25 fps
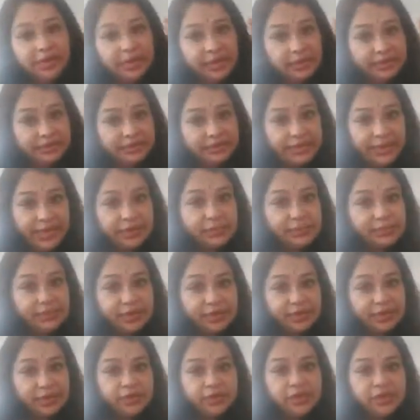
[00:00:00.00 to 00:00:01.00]
a scalp
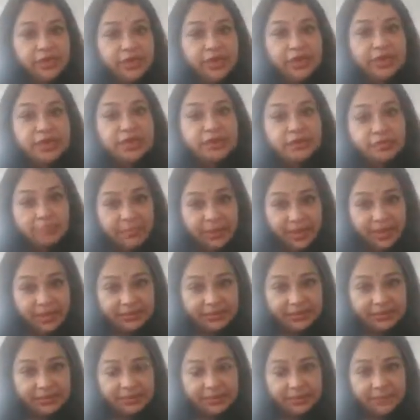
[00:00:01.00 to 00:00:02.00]
conditioning
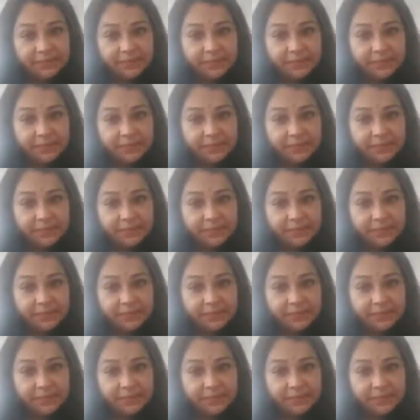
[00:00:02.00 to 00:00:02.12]
mask.